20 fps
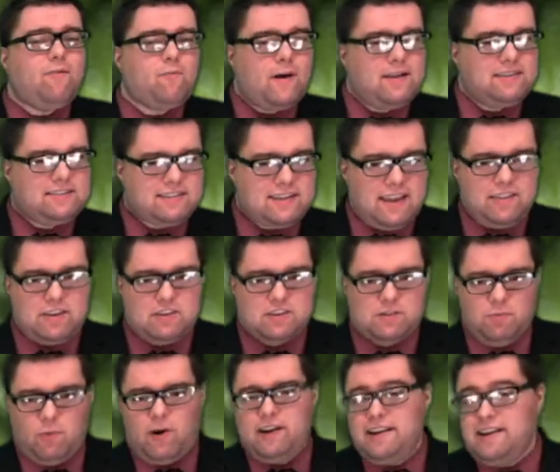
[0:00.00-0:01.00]
Wednesday
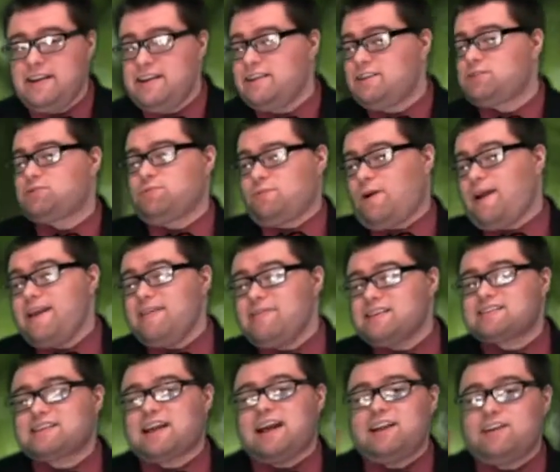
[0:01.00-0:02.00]
this morning, and it's rain
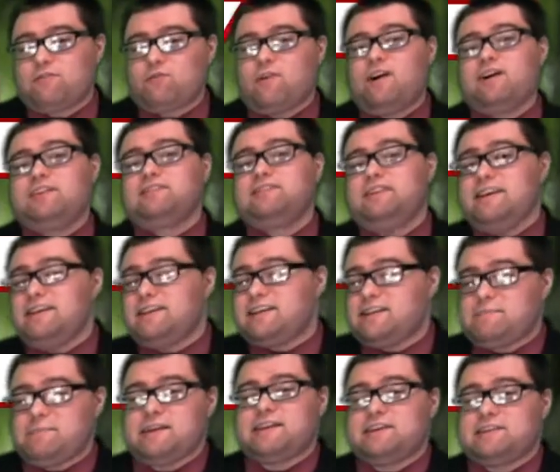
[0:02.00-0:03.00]
that's kind of well
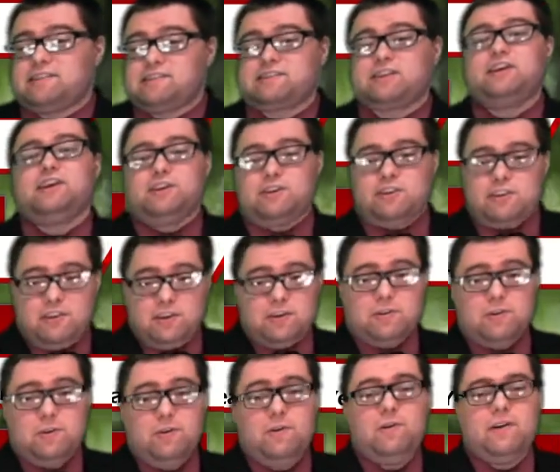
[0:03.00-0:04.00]
needed because
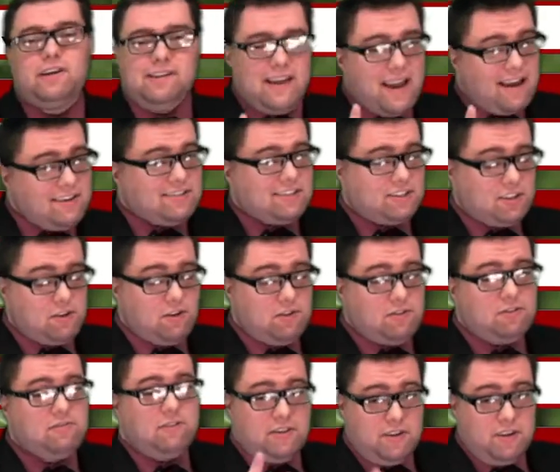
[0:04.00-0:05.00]
you Yes,
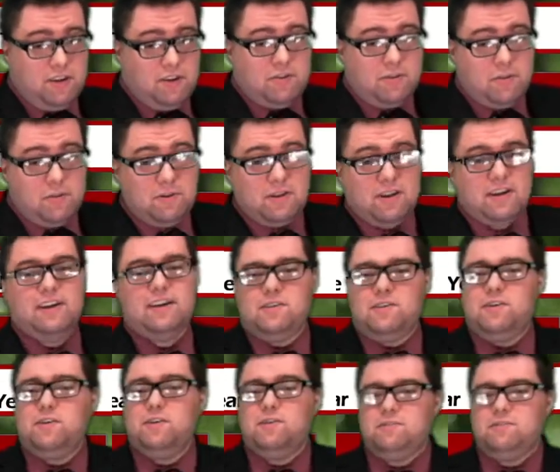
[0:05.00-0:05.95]
Sue, you, you